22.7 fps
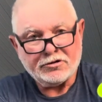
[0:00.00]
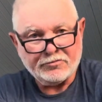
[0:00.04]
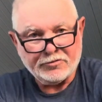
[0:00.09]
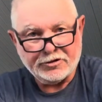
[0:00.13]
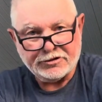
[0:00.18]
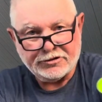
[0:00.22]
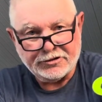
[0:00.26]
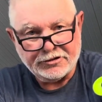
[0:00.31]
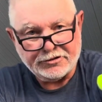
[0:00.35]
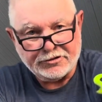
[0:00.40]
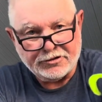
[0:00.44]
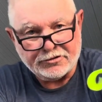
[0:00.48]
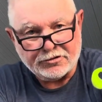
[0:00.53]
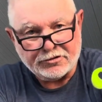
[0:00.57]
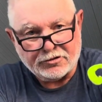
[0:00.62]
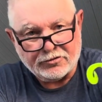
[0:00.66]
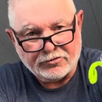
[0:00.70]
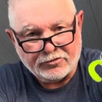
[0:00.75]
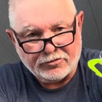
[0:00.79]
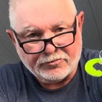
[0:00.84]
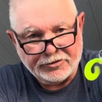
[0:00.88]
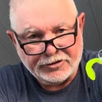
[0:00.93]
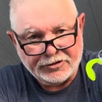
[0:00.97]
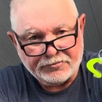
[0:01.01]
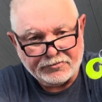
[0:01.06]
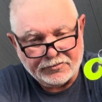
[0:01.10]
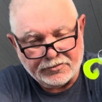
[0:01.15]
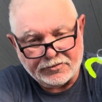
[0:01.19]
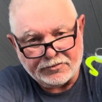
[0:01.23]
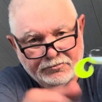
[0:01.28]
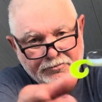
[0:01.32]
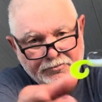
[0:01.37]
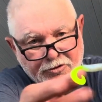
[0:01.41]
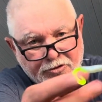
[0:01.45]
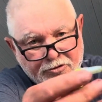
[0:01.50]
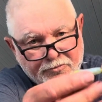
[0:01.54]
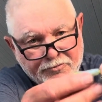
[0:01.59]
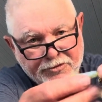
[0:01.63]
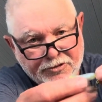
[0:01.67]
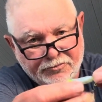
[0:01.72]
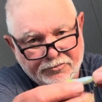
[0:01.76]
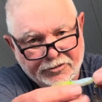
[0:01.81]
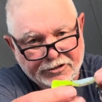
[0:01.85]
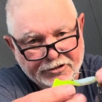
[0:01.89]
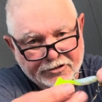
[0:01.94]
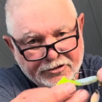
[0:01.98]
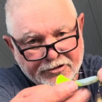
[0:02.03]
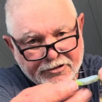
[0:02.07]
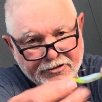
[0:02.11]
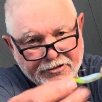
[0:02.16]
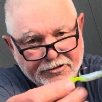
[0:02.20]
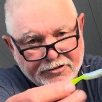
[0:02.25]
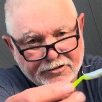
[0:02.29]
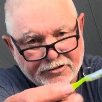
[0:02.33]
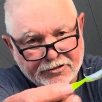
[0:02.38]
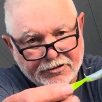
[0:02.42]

but these just a little bit bigger.